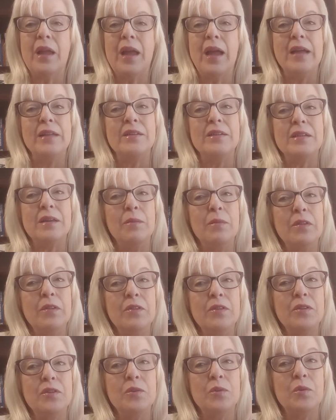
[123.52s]
And some of
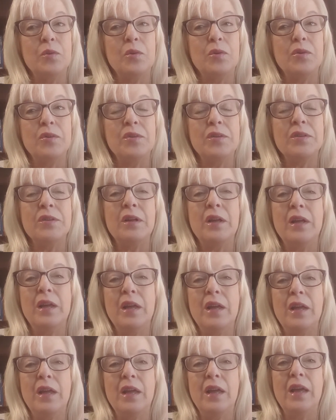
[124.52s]
the stores
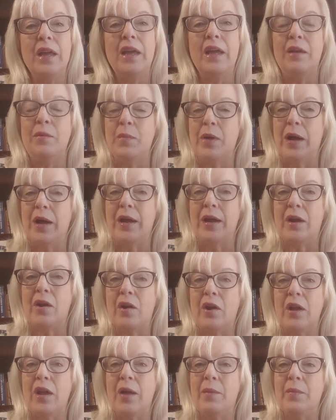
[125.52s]
in my
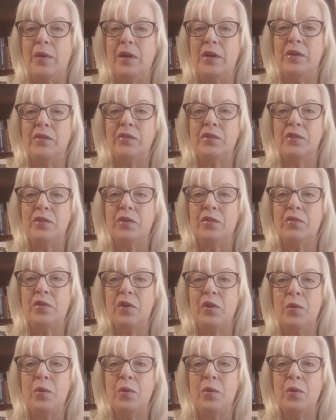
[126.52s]
area, I'm not sure if